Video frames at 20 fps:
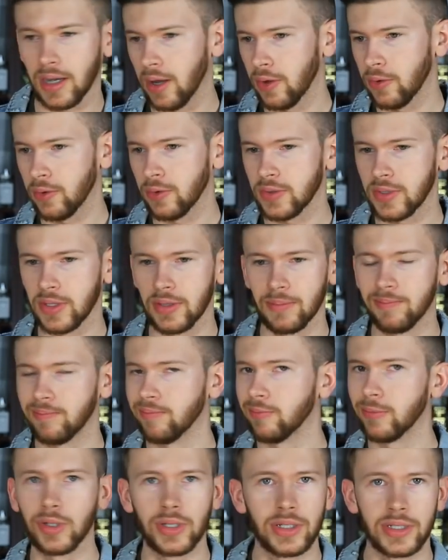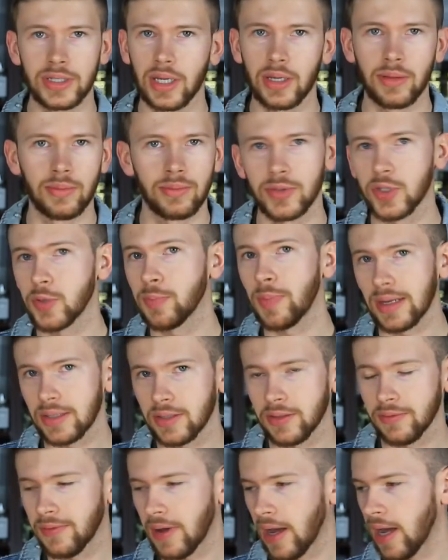Others, it really didn't
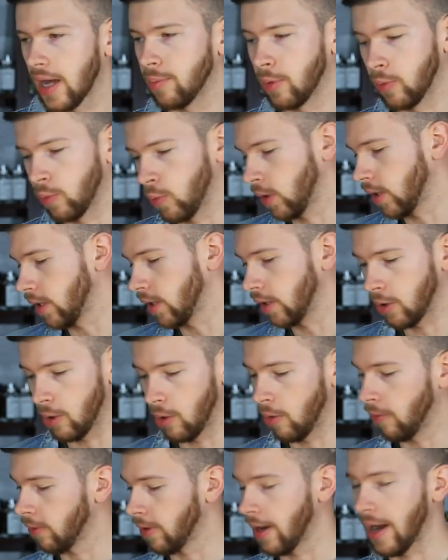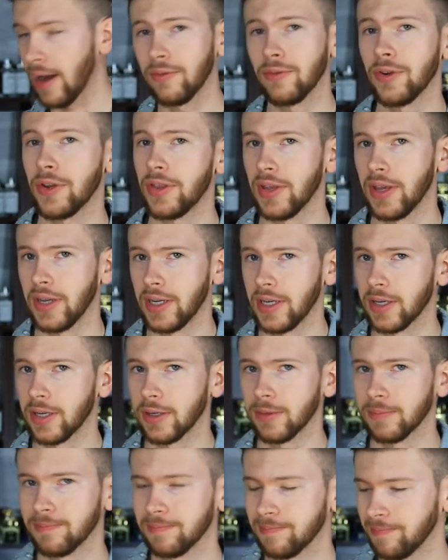specify, but we're going to go over everything here.